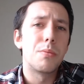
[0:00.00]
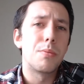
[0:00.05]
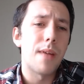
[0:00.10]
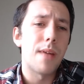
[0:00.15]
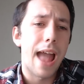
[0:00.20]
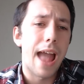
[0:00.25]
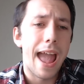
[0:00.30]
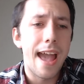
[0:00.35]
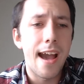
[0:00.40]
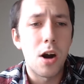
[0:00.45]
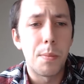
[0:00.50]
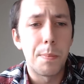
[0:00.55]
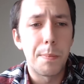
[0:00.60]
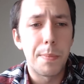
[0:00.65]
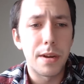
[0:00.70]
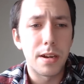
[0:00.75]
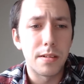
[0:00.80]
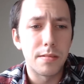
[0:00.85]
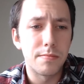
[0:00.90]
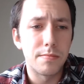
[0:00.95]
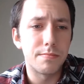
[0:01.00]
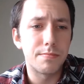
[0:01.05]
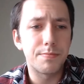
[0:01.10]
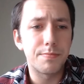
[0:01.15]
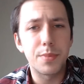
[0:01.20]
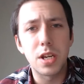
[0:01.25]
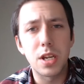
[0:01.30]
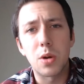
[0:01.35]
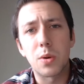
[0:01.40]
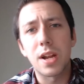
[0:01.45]
help and,
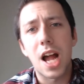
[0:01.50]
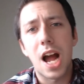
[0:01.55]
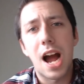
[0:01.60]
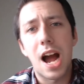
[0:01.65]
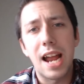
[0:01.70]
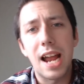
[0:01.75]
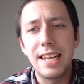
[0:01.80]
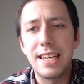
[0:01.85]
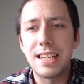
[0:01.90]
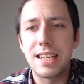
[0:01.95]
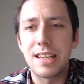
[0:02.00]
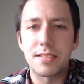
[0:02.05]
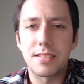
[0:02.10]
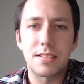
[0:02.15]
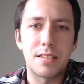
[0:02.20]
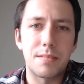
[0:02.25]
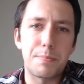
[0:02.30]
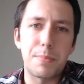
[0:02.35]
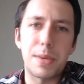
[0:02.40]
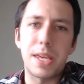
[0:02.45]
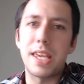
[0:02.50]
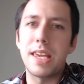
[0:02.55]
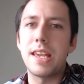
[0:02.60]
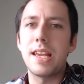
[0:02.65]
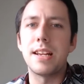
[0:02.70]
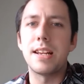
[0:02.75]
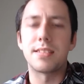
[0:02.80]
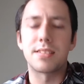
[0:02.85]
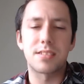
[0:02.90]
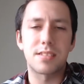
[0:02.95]
kindness and
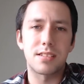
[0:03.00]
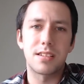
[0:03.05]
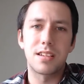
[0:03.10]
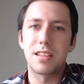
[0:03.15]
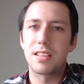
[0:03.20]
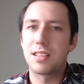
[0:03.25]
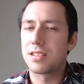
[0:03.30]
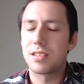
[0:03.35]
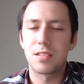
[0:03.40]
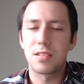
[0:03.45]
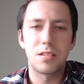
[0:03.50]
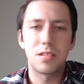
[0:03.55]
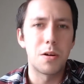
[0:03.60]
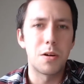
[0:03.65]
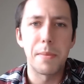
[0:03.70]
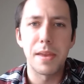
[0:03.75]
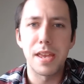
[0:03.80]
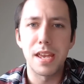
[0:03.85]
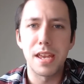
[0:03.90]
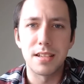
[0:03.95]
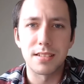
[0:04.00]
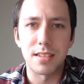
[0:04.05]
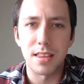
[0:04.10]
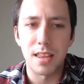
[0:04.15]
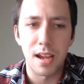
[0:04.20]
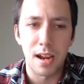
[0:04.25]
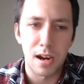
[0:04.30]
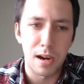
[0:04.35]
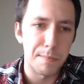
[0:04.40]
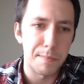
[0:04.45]
peace? No peace
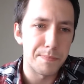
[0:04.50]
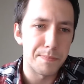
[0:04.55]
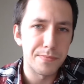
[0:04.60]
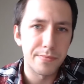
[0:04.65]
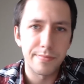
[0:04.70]
there.